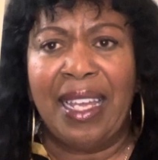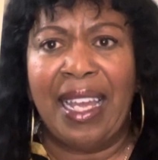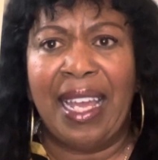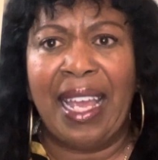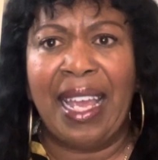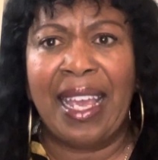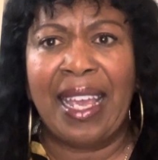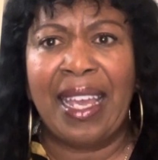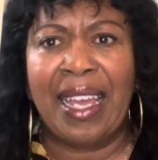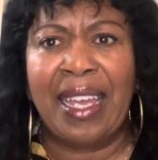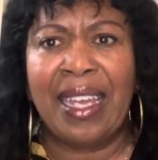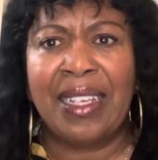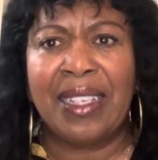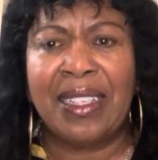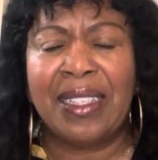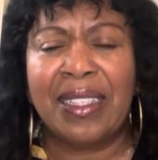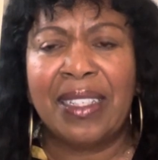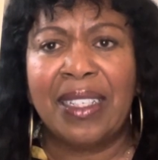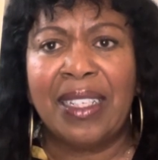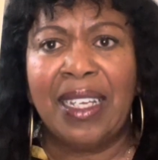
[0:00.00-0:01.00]
And
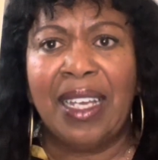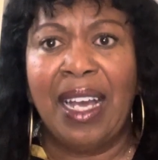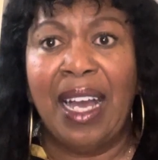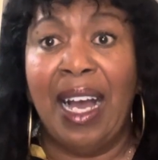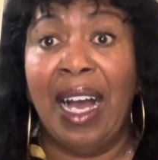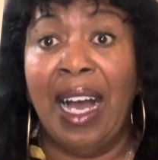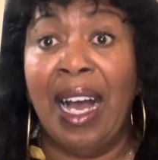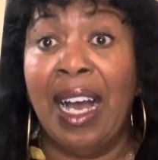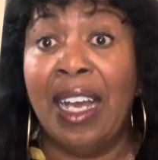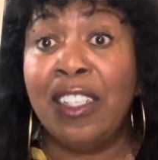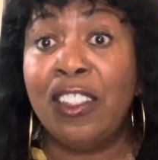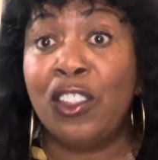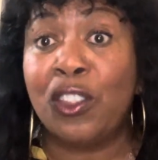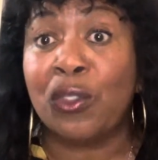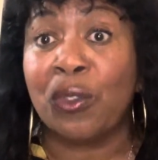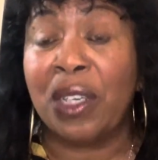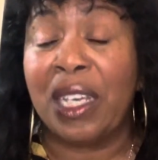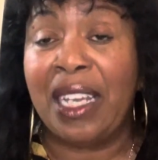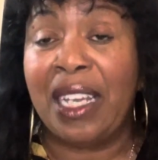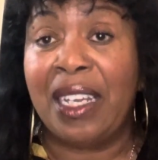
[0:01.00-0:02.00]

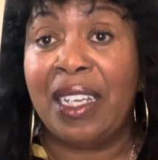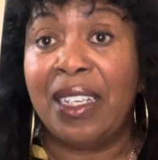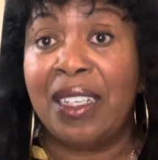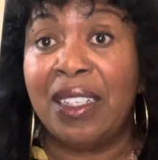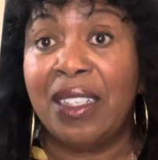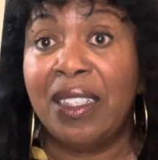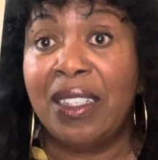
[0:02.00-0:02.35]
Andre